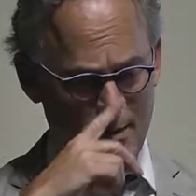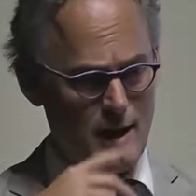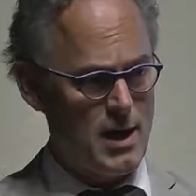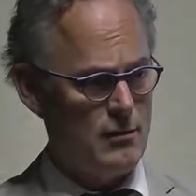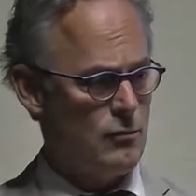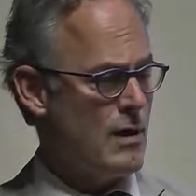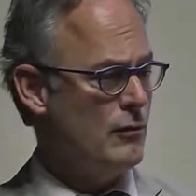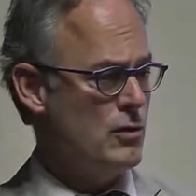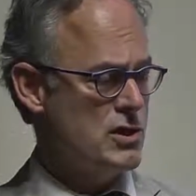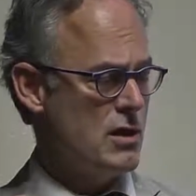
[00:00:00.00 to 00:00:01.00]
and the
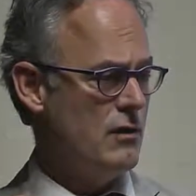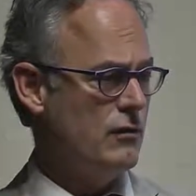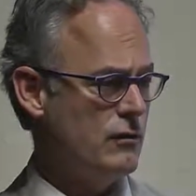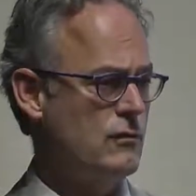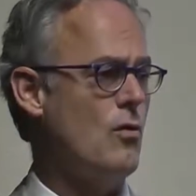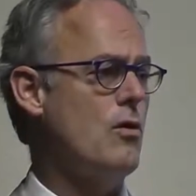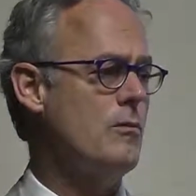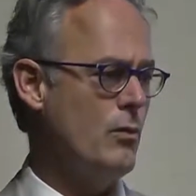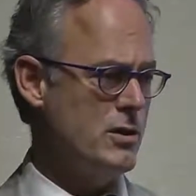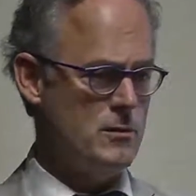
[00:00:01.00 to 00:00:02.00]
revolutionaries
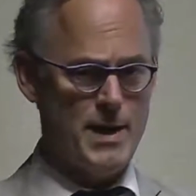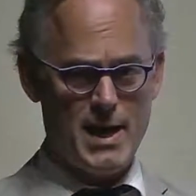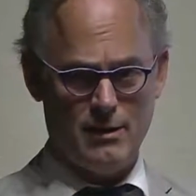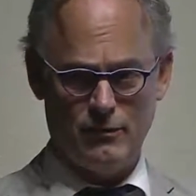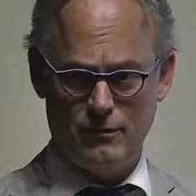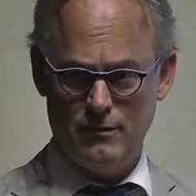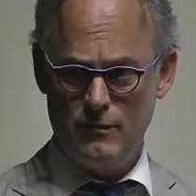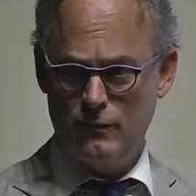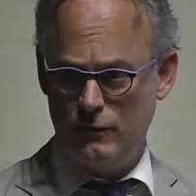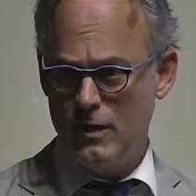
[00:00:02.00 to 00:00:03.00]
storm the Winter Palace,
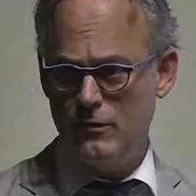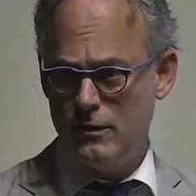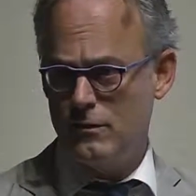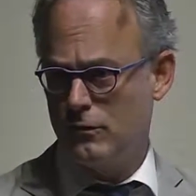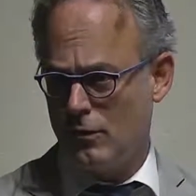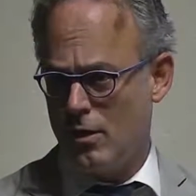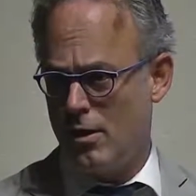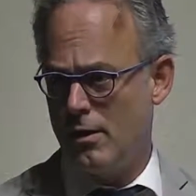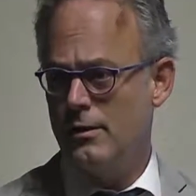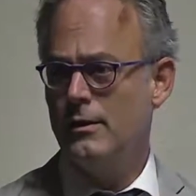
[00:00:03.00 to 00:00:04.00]
seizing the
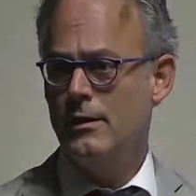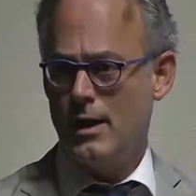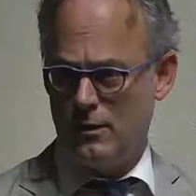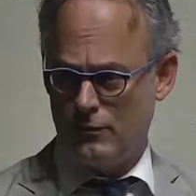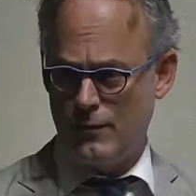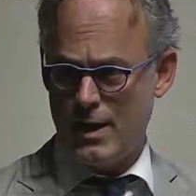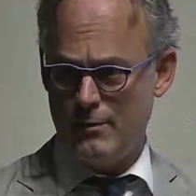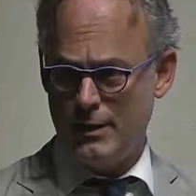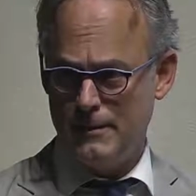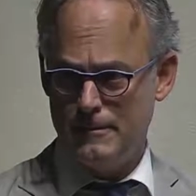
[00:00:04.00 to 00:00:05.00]
Tsar and his
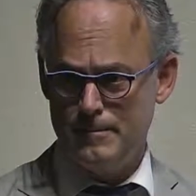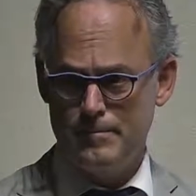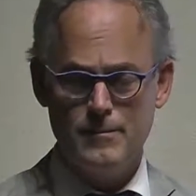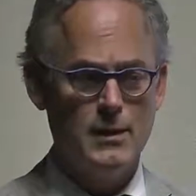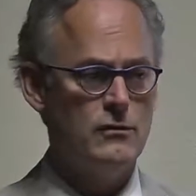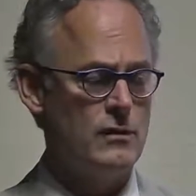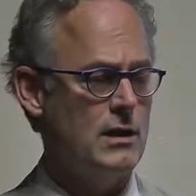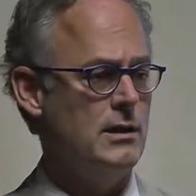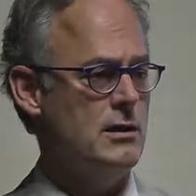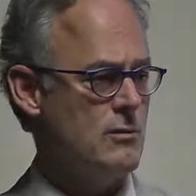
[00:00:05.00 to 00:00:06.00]
family. And
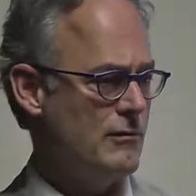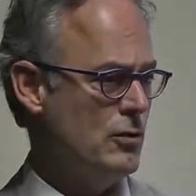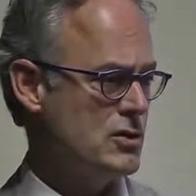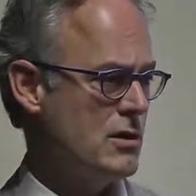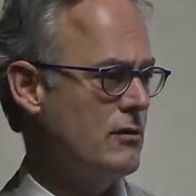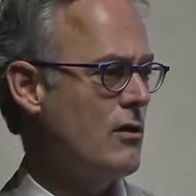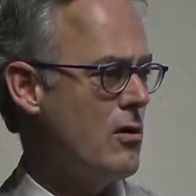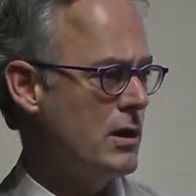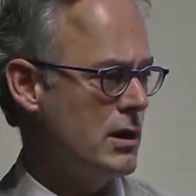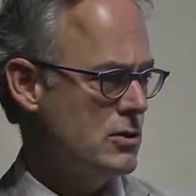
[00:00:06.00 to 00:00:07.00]
suddenly, the revolutionaries
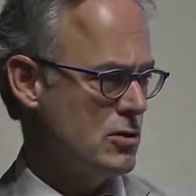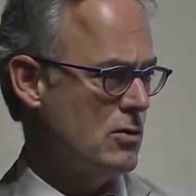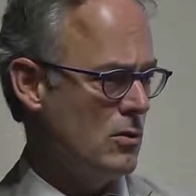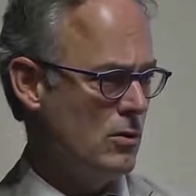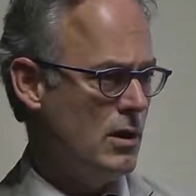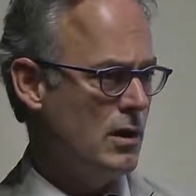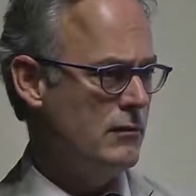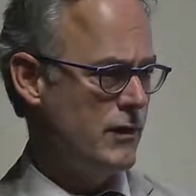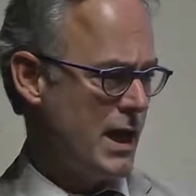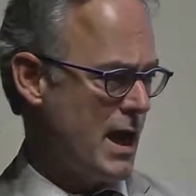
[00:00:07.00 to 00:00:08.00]
are in control
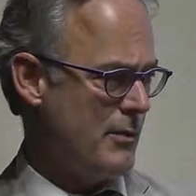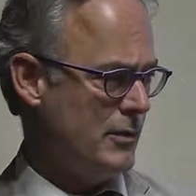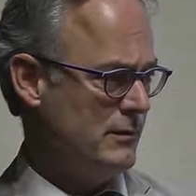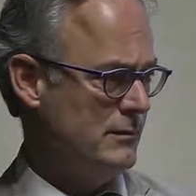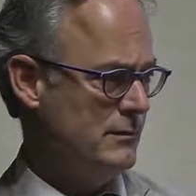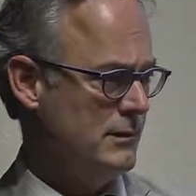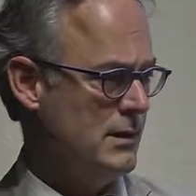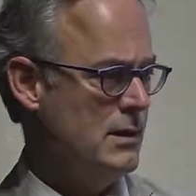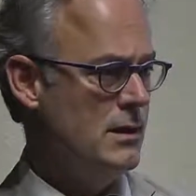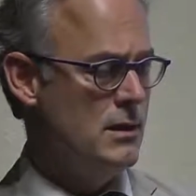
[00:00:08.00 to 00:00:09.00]
of the capital.
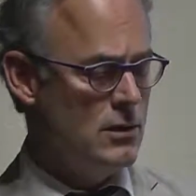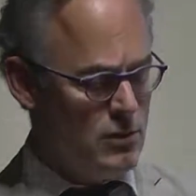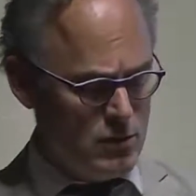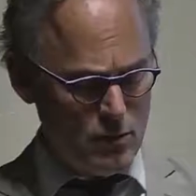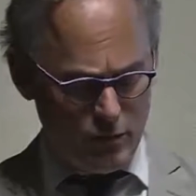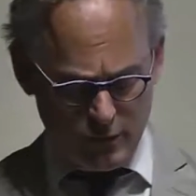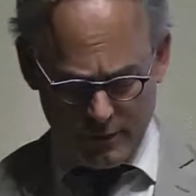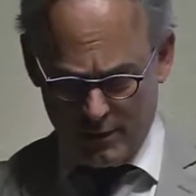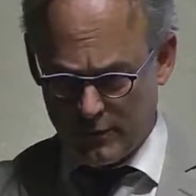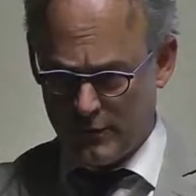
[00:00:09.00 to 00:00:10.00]
News
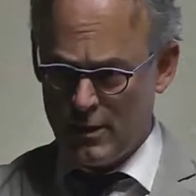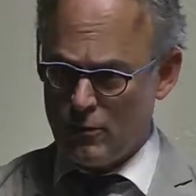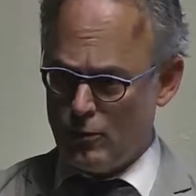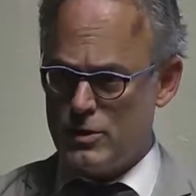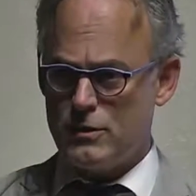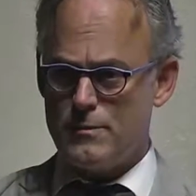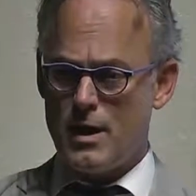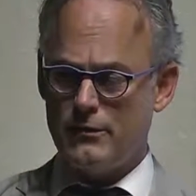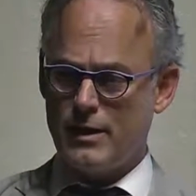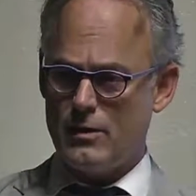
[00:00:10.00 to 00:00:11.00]
of this reaches
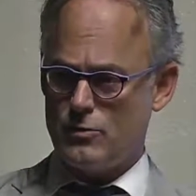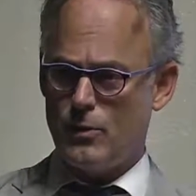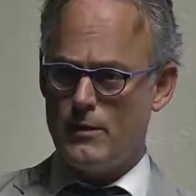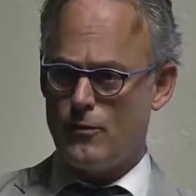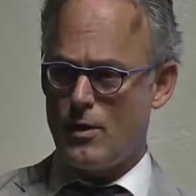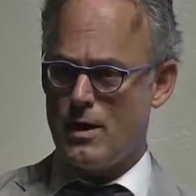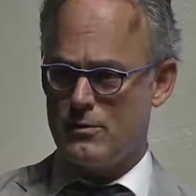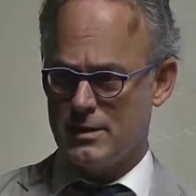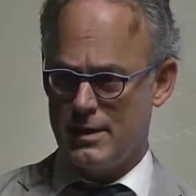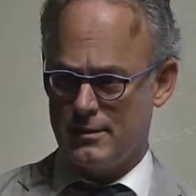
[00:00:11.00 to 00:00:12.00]
Moscow 24
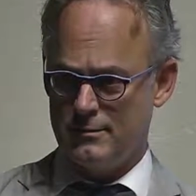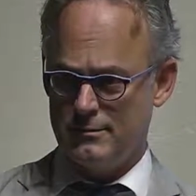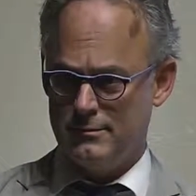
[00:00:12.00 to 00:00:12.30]
hours later.